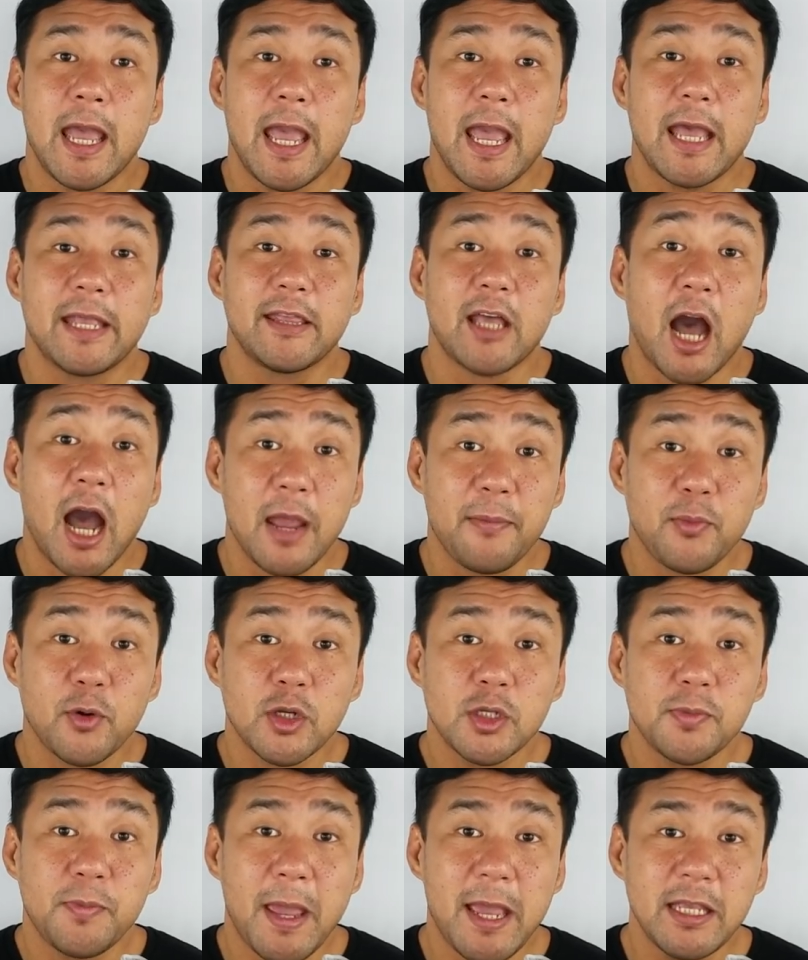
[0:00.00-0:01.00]
and the
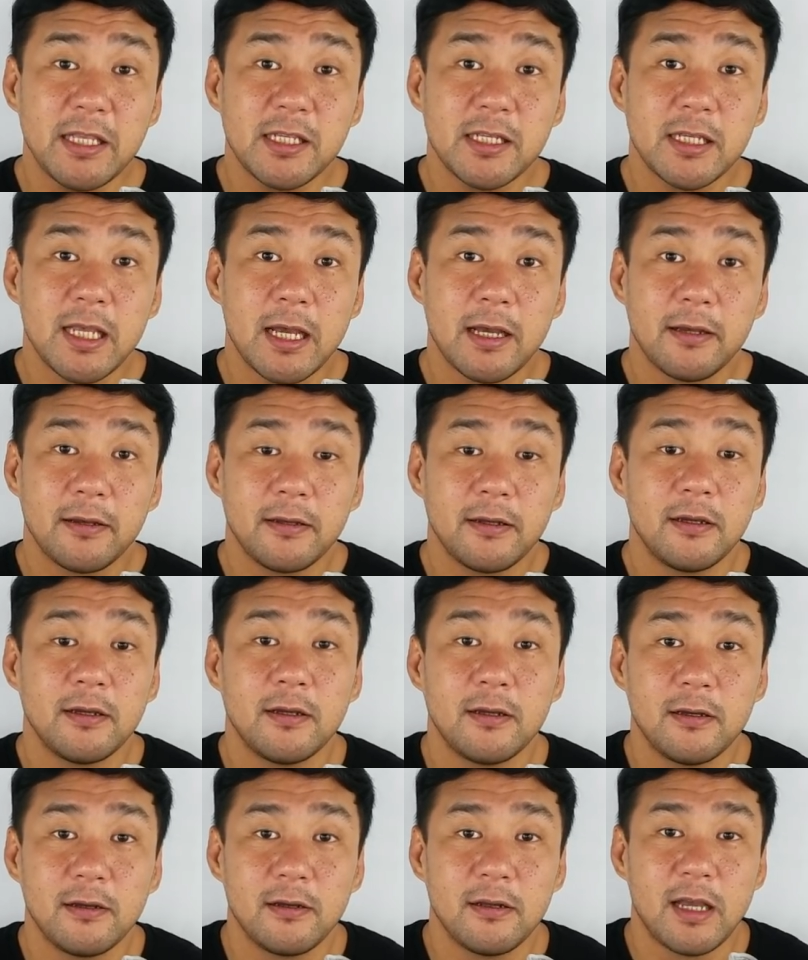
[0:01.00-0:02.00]
Hyperspace,
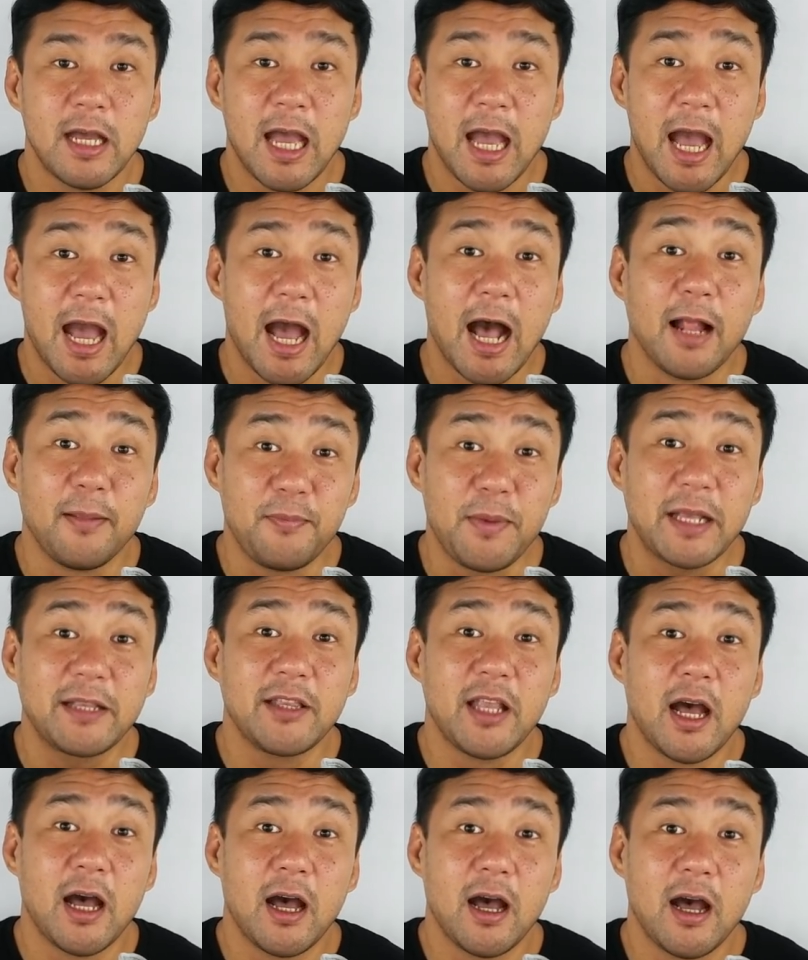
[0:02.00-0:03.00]
I'll pick
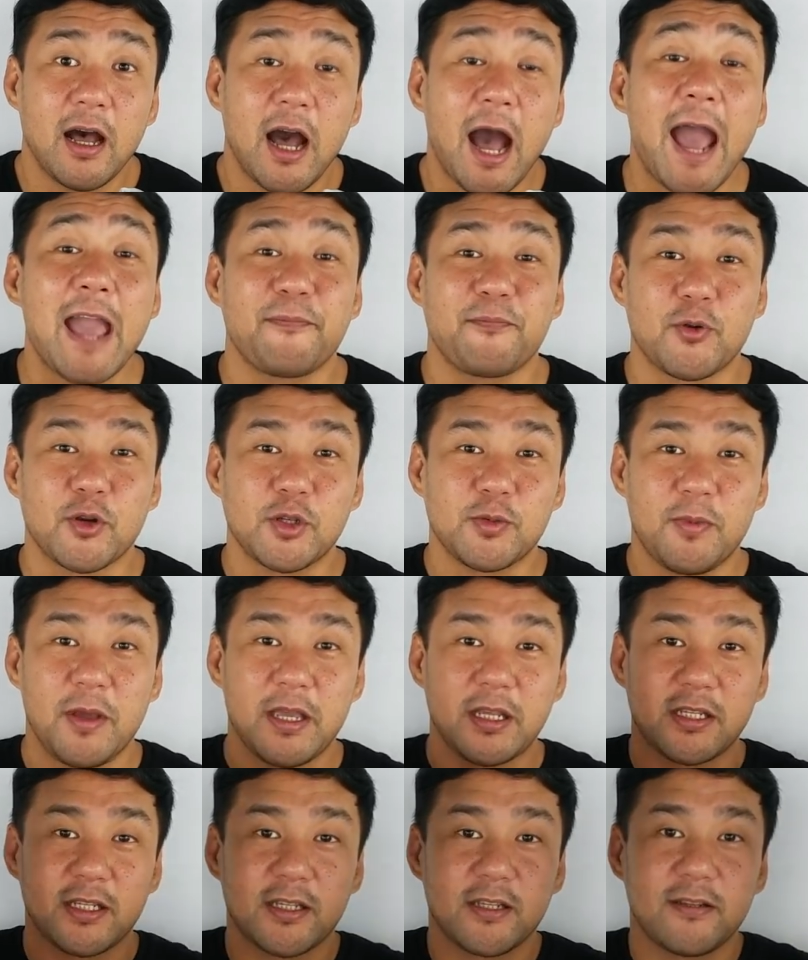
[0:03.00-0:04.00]
the hyperspace.